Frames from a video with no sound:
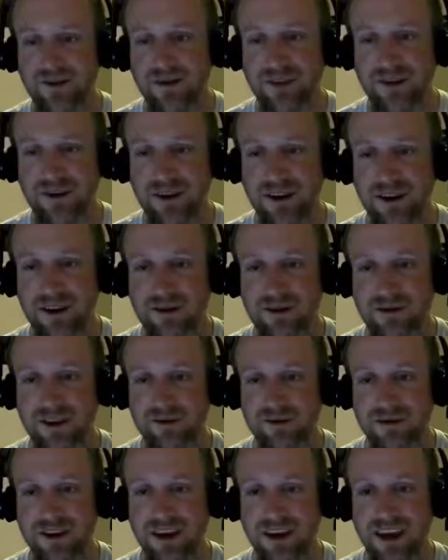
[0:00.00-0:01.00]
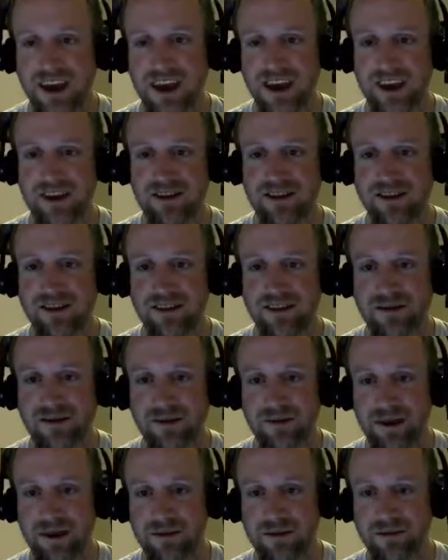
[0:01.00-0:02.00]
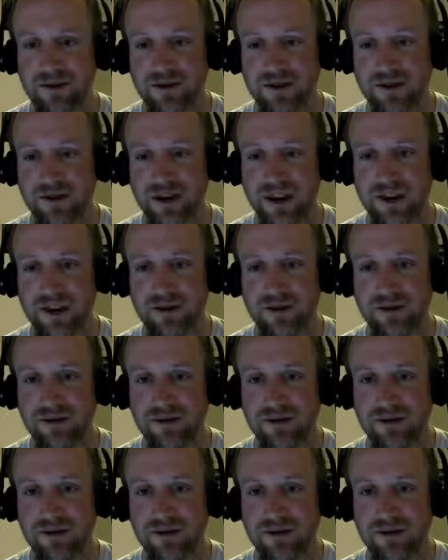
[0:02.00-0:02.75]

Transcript: so many mechanics to remember now.